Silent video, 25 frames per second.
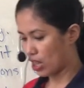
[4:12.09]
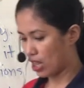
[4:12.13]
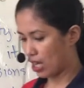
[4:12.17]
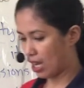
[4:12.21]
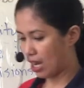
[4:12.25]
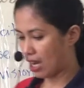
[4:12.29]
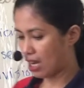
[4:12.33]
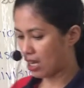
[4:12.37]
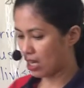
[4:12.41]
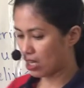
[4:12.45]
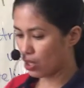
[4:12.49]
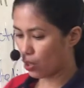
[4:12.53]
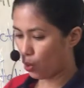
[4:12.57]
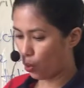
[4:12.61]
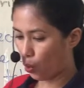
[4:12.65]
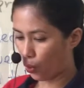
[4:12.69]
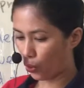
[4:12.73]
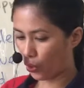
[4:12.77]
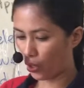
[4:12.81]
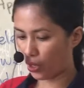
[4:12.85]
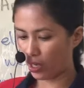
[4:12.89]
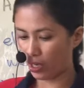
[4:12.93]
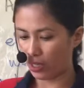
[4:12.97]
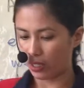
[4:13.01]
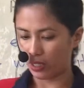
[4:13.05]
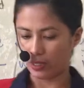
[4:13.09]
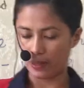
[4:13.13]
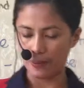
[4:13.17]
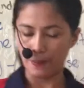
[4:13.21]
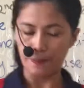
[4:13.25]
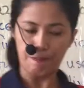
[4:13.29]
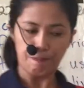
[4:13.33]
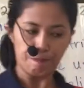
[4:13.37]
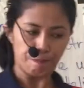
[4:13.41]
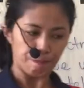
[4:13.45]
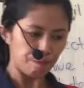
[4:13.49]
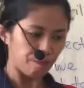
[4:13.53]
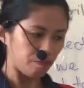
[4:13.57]
thing or a,
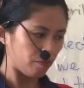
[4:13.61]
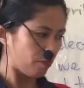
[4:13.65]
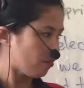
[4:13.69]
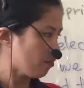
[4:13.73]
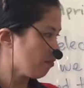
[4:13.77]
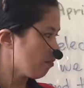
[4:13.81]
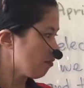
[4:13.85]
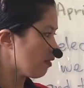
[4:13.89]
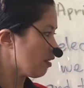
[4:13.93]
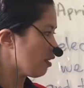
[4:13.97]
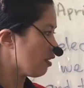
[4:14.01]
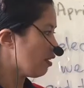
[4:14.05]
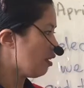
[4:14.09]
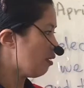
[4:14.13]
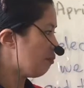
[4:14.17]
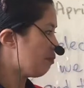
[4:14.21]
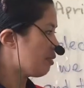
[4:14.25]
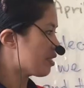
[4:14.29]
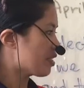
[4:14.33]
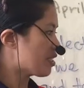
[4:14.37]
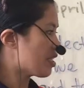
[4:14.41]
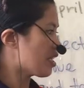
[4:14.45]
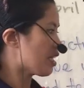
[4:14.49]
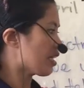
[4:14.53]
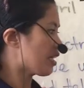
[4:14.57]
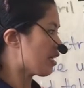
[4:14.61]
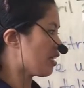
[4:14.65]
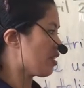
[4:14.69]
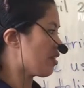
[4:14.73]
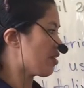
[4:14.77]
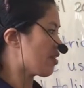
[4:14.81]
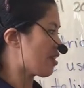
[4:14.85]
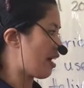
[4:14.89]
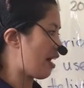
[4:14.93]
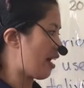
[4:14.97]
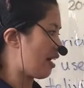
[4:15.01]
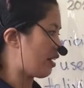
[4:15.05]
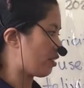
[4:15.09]
a material
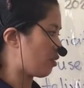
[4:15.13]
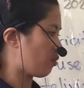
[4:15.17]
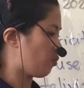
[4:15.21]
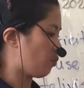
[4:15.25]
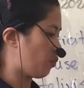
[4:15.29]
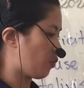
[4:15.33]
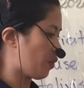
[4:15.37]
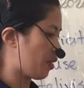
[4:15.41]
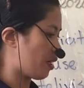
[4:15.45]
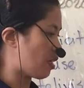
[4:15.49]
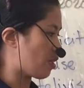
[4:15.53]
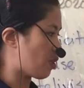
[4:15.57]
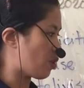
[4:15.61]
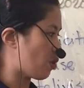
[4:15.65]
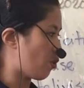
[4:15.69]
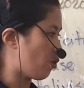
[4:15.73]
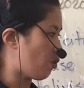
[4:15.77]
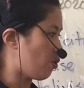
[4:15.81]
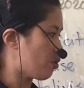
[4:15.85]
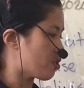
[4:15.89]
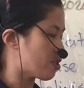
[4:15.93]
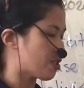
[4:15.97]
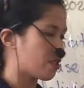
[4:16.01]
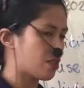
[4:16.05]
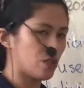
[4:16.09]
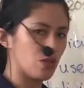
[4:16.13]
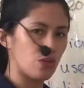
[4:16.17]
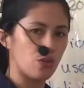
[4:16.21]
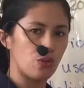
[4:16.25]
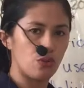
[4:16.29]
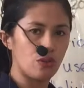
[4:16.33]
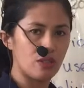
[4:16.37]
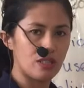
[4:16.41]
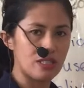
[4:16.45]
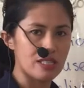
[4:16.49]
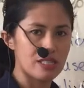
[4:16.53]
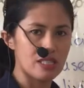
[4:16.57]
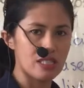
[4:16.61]
that we use to
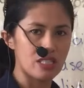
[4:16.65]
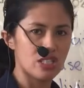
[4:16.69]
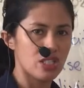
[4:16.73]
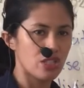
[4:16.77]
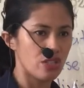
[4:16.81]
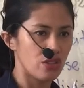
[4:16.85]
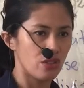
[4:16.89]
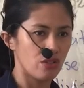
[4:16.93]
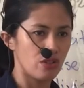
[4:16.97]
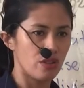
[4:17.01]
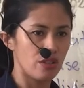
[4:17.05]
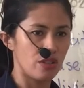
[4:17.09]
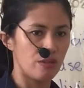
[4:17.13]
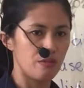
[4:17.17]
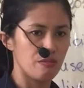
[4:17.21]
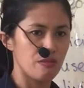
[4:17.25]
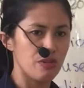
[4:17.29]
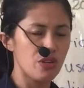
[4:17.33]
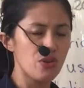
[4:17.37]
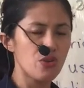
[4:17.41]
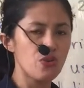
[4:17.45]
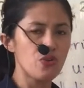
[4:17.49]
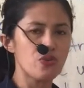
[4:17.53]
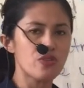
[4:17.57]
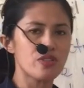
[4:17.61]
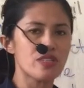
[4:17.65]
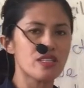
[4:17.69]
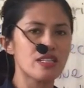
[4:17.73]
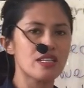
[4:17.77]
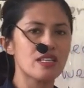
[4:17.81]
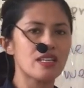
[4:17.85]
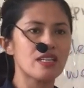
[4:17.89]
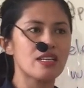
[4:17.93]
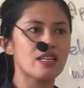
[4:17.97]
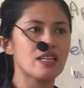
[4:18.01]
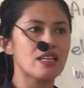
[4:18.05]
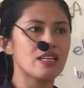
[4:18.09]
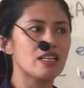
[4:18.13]
listen to the
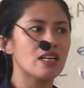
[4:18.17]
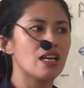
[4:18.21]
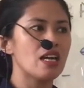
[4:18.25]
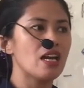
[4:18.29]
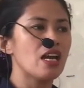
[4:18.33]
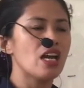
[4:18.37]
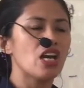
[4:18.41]
music,